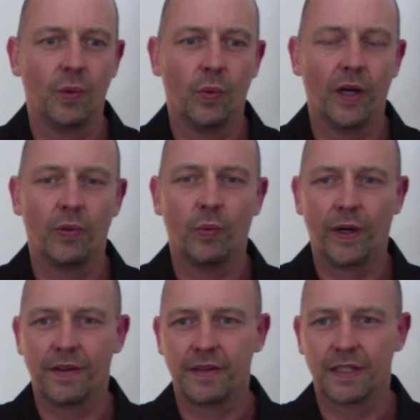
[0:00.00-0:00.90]

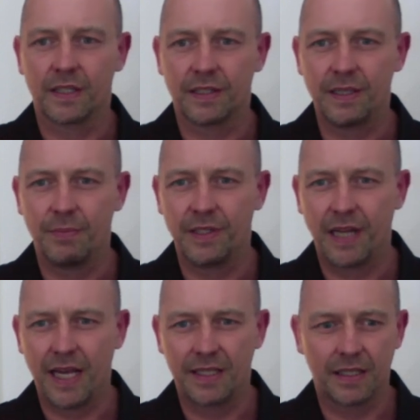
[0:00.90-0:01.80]
where this CP
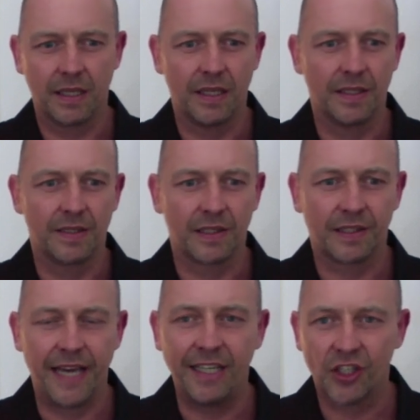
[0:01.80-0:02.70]
test is
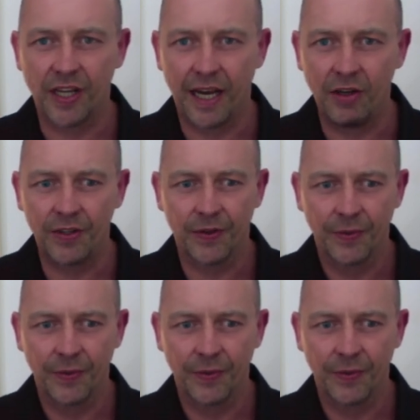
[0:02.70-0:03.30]
sketched out.